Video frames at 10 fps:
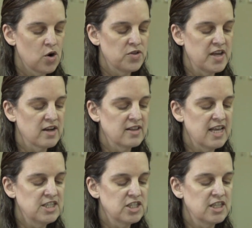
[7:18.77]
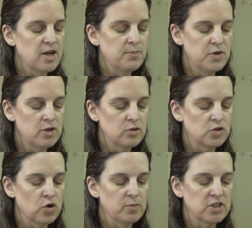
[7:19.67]
or they are allegedly
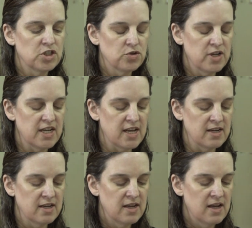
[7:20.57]
abused or mistreated.